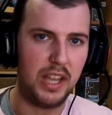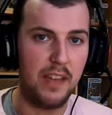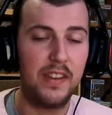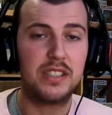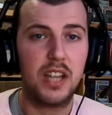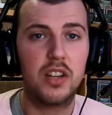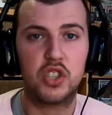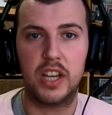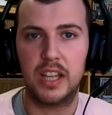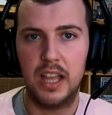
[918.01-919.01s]
If it's
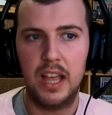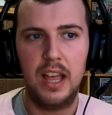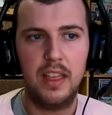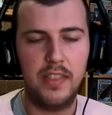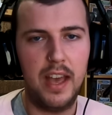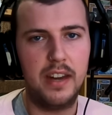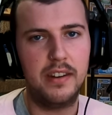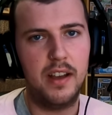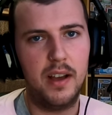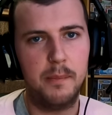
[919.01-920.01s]
touching, then
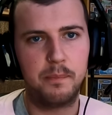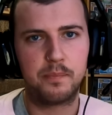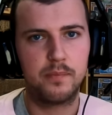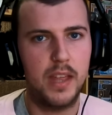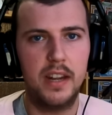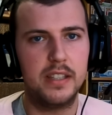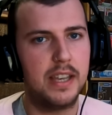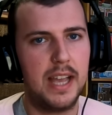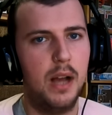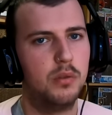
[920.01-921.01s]
um, then it, it
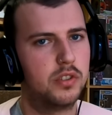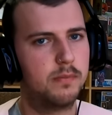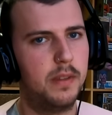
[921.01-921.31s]
counts.